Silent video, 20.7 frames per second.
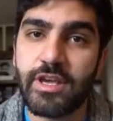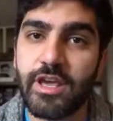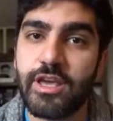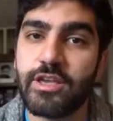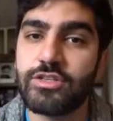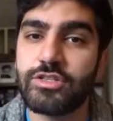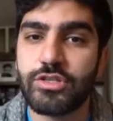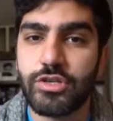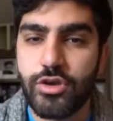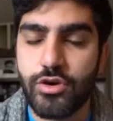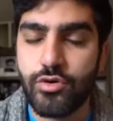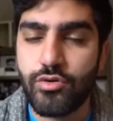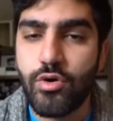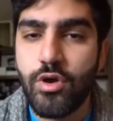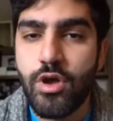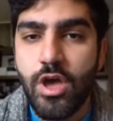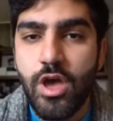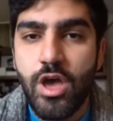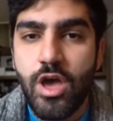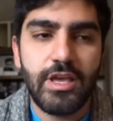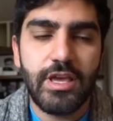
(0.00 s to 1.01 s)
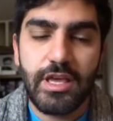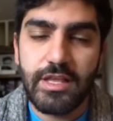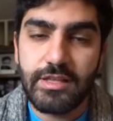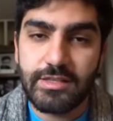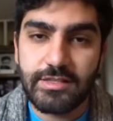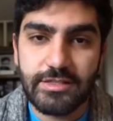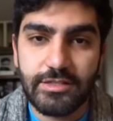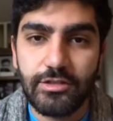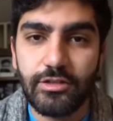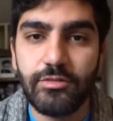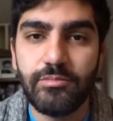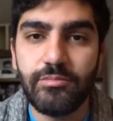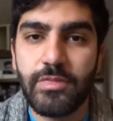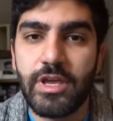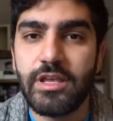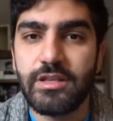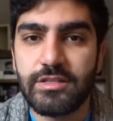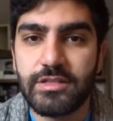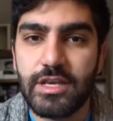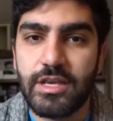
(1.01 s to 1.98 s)
I S O and still
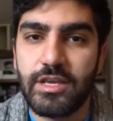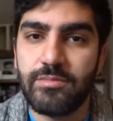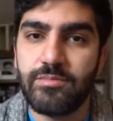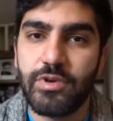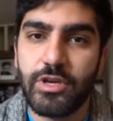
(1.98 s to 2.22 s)
maintain